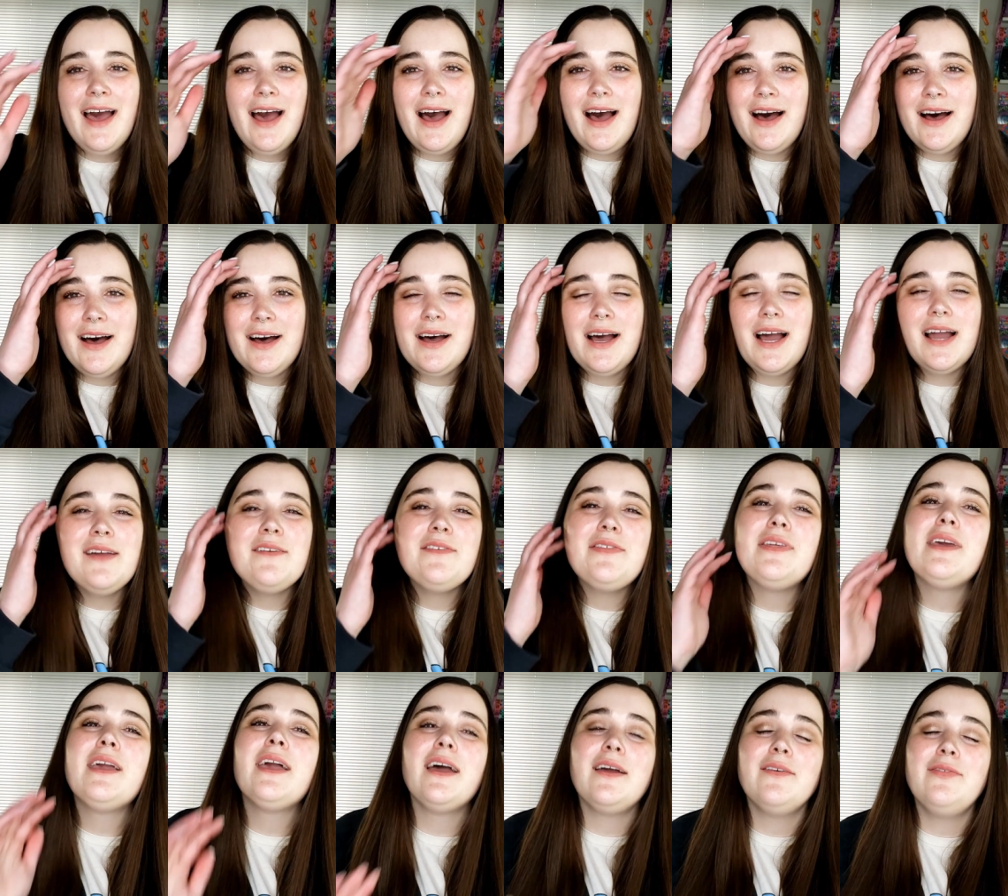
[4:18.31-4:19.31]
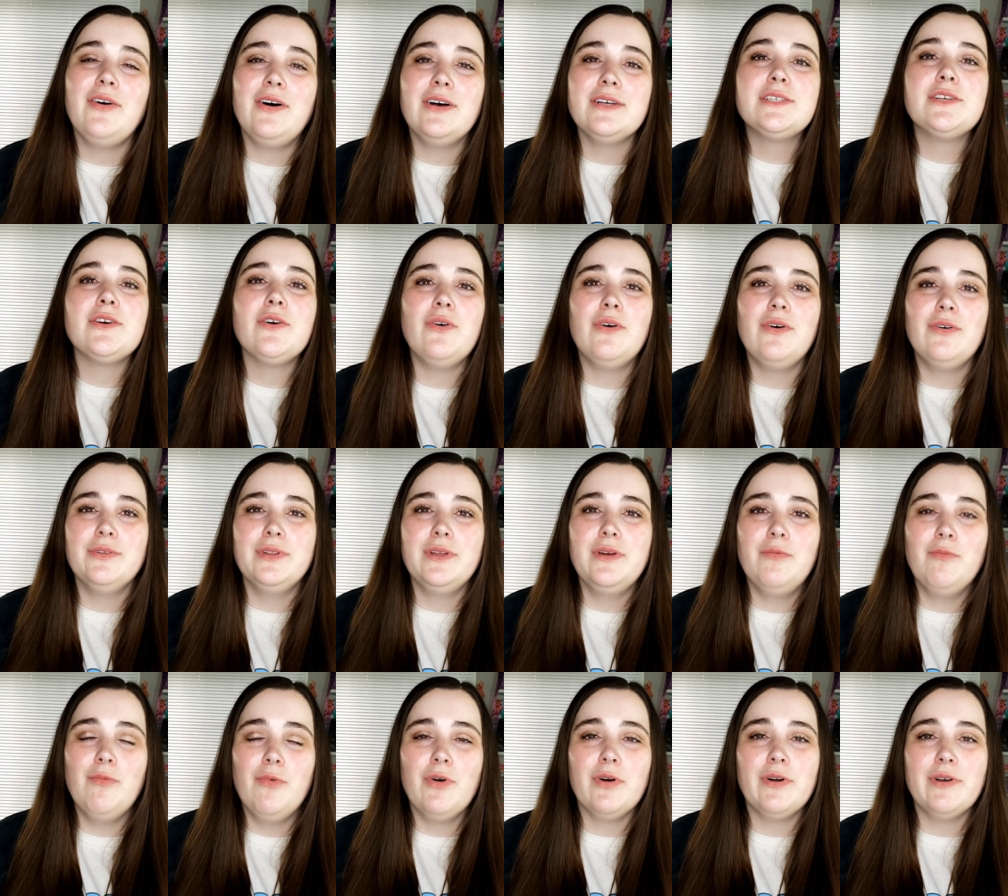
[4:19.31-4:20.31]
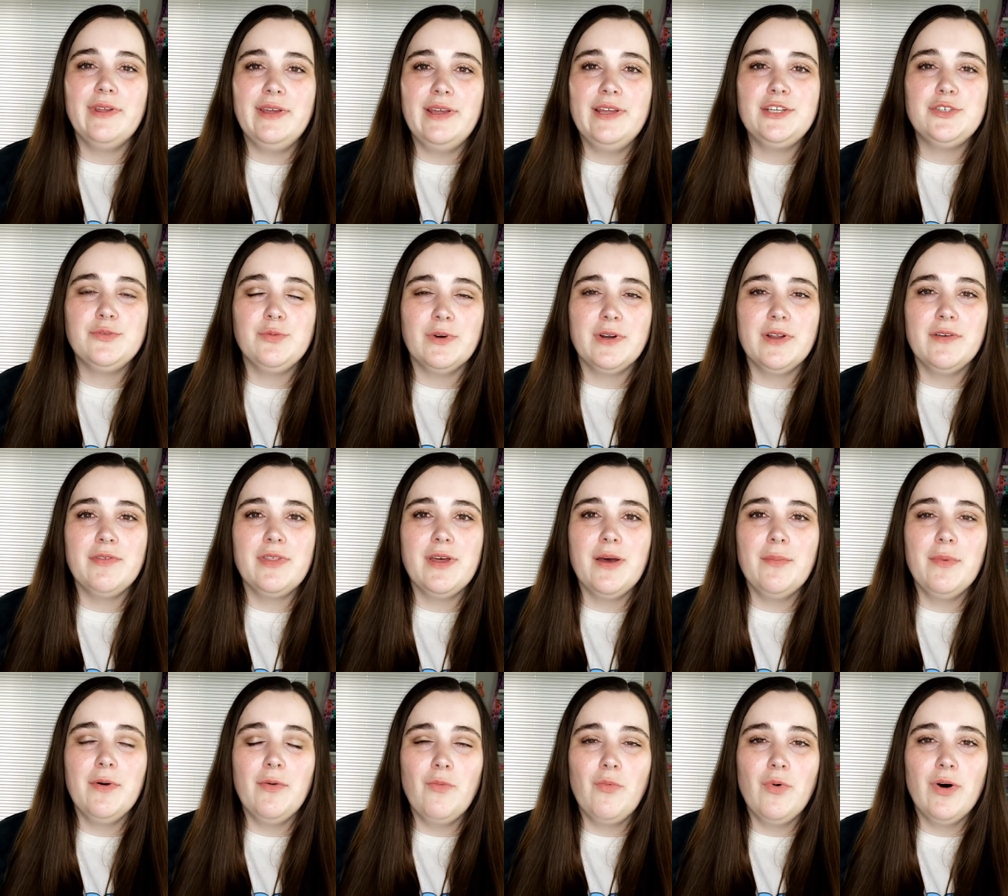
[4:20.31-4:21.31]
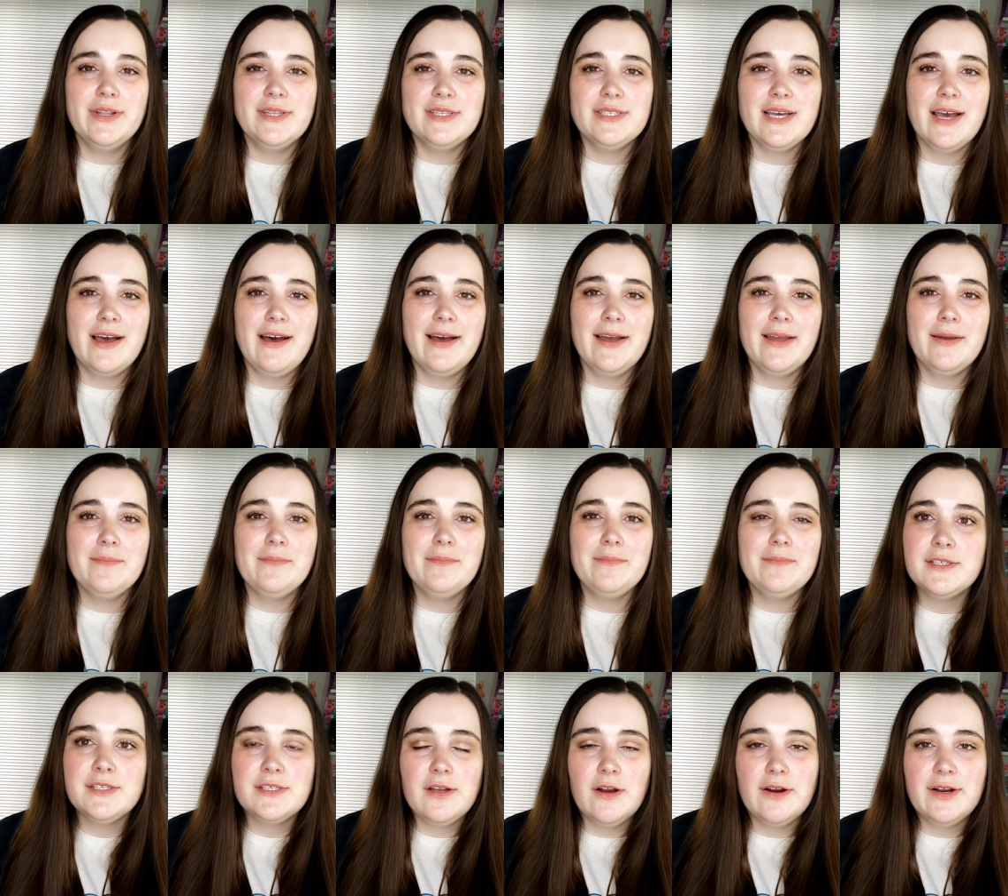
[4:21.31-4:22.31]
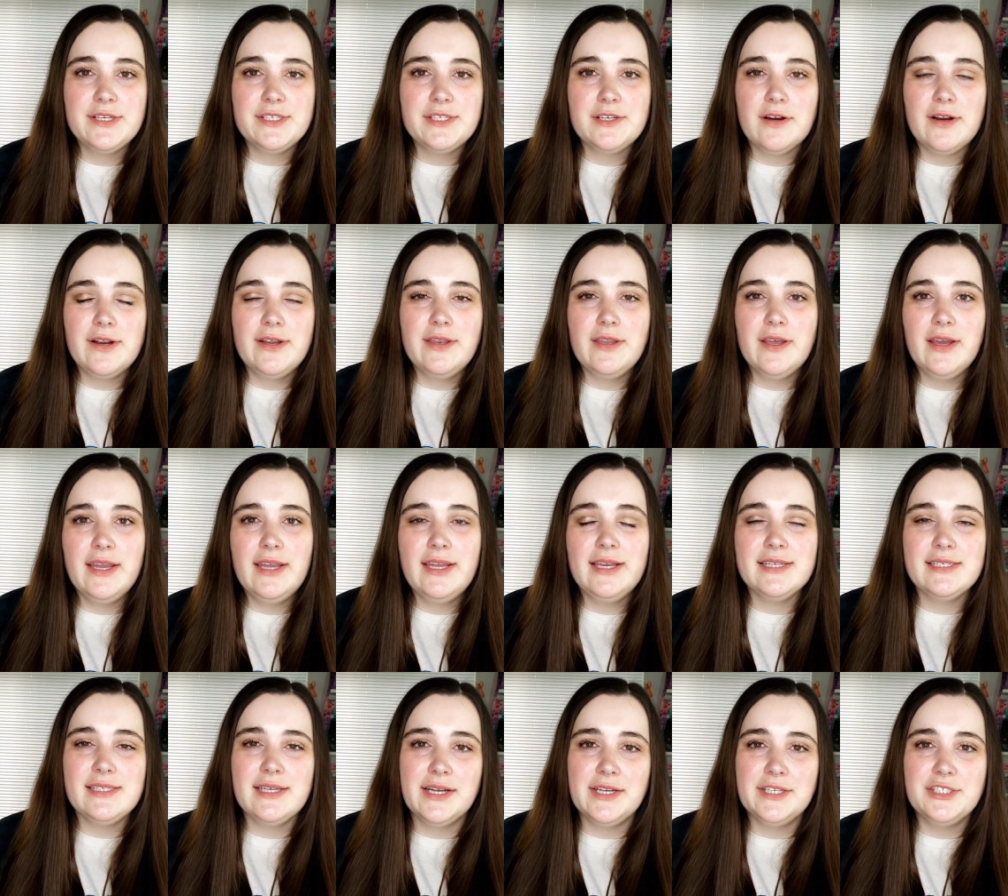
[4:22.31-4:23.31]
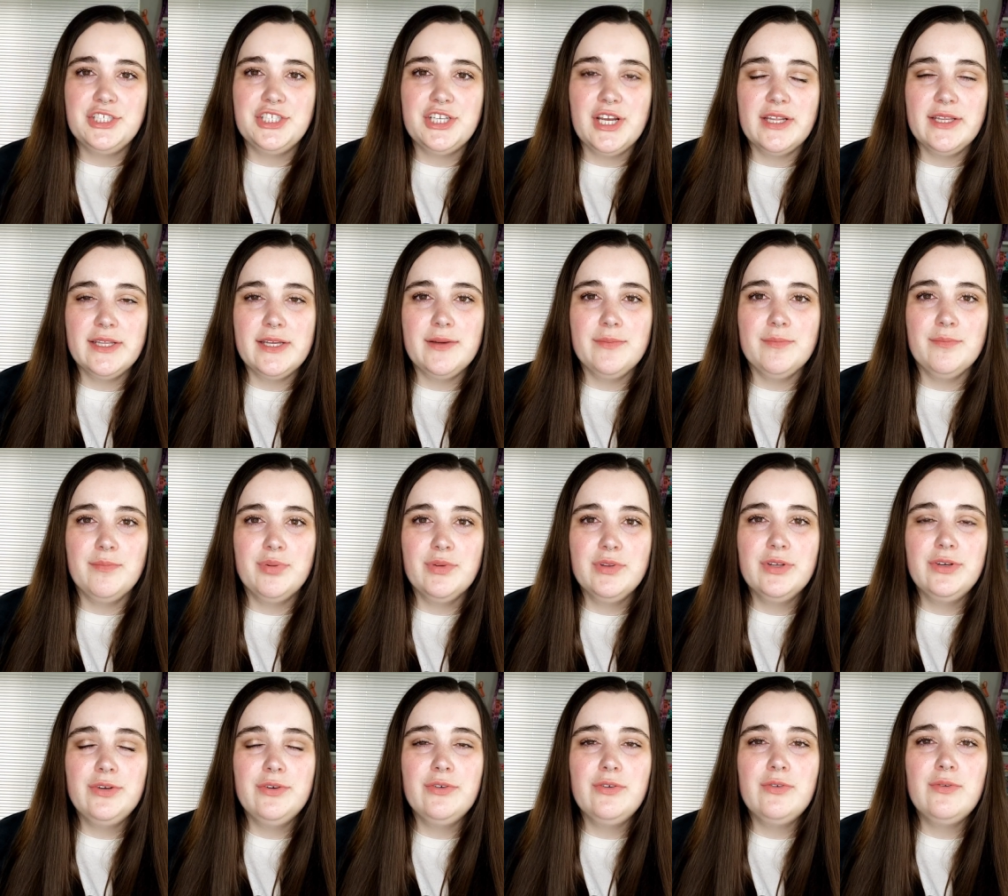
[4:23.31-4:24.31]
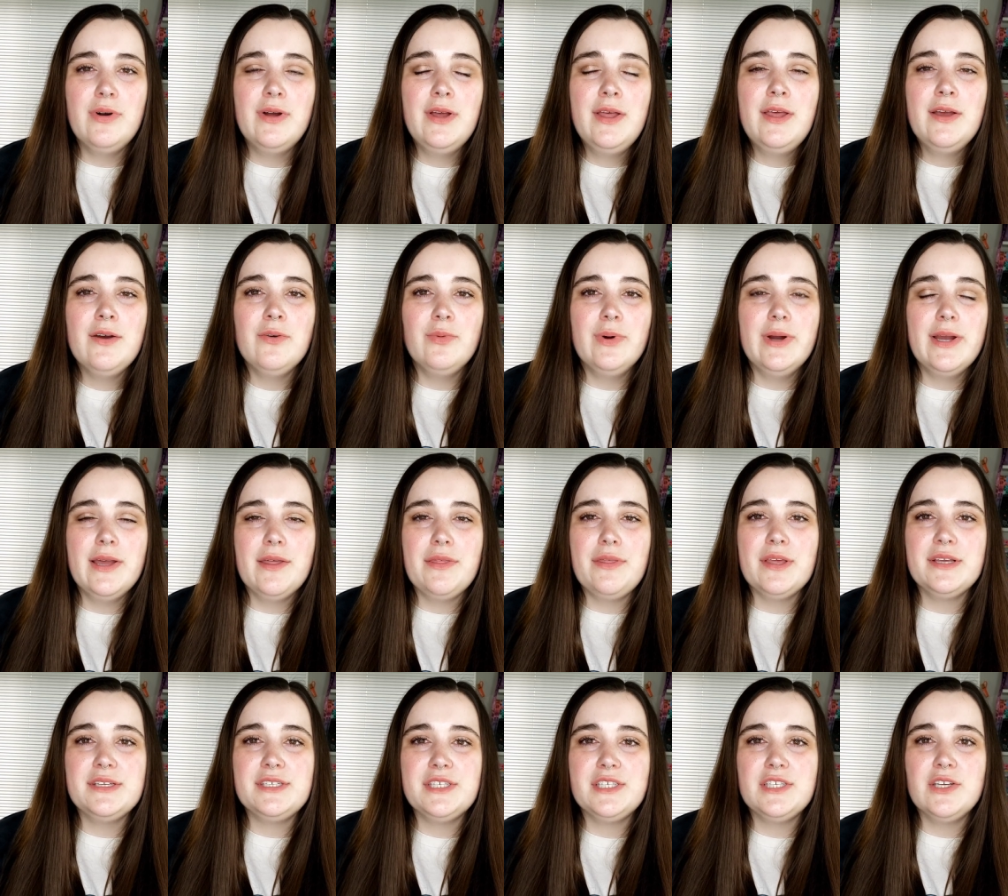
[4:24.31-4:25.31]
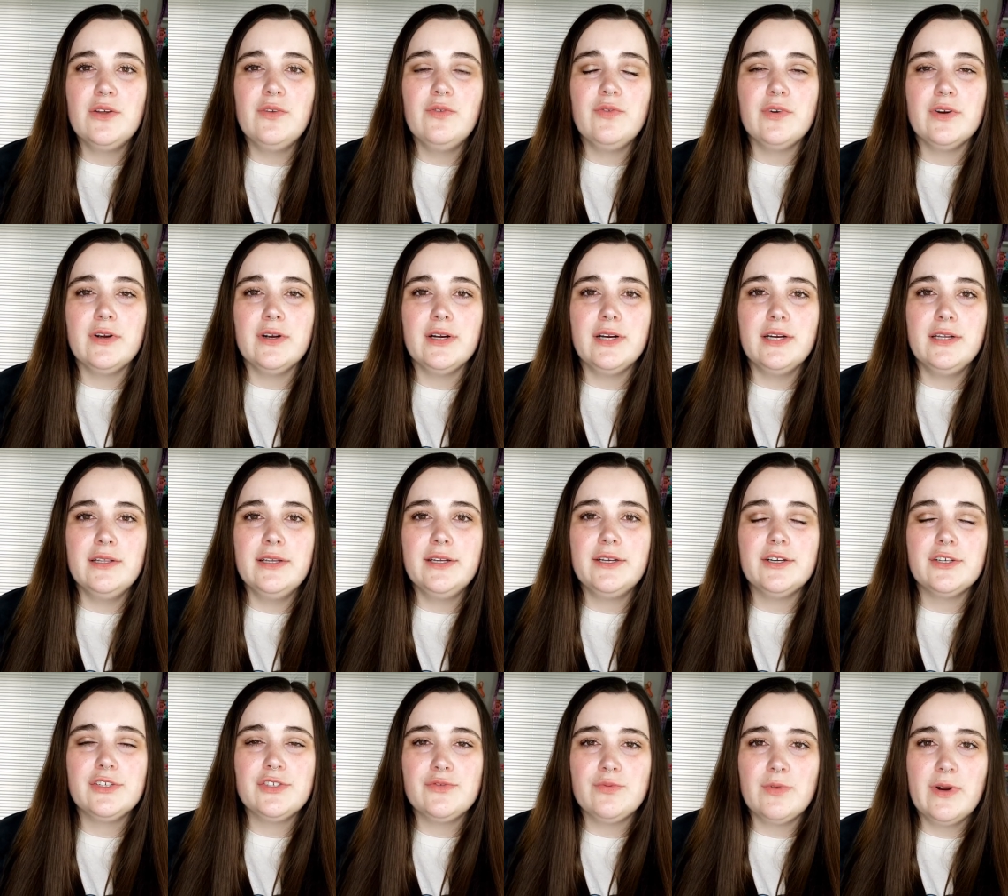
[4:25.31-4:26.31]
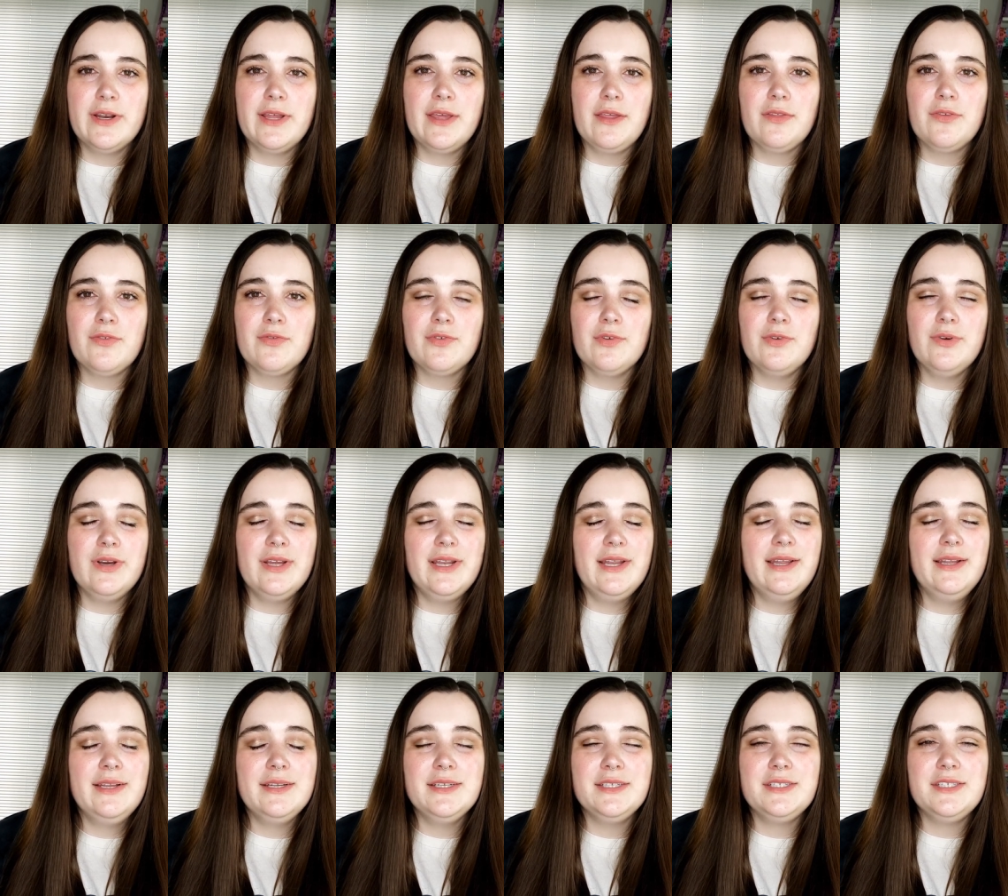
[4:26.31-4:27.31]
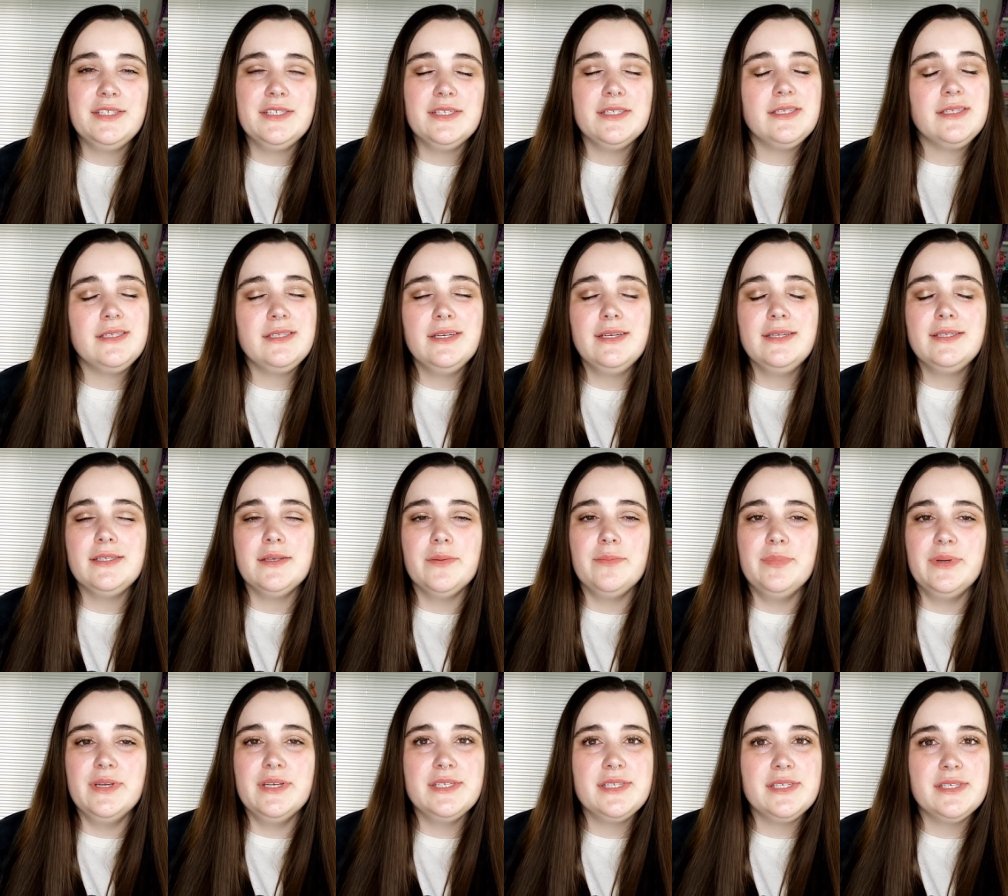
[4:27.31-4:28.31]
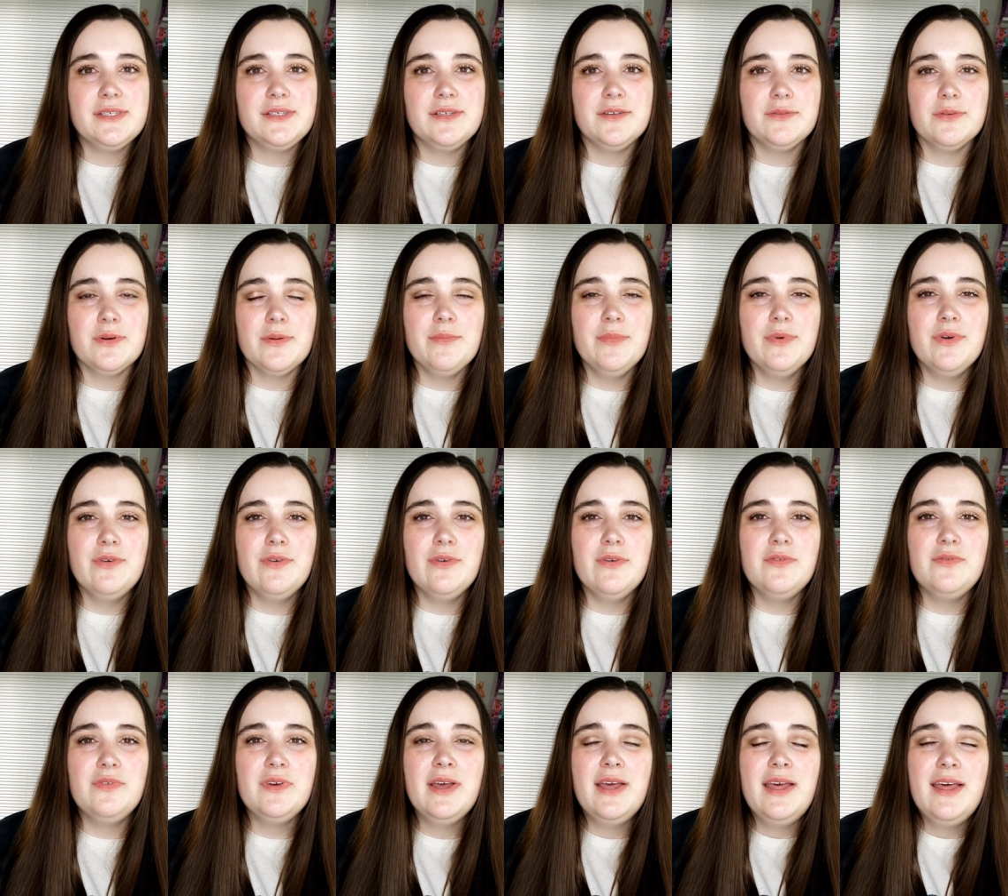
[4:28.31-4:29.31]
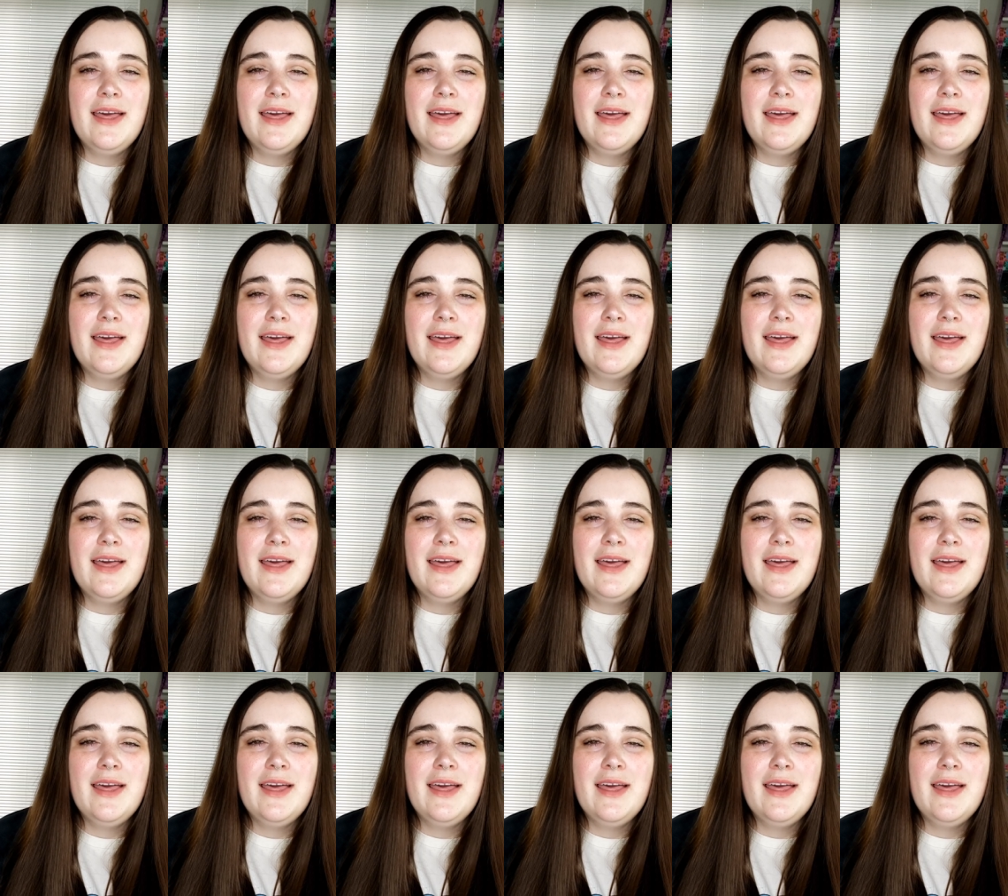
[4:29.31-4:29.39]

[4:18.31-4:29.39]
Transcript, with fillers: Uh, I think I've also only worn each one of them one time. Starry Starry Night is like a jelly blue with silver glitters running through it. And it's just, it's a beast to remove.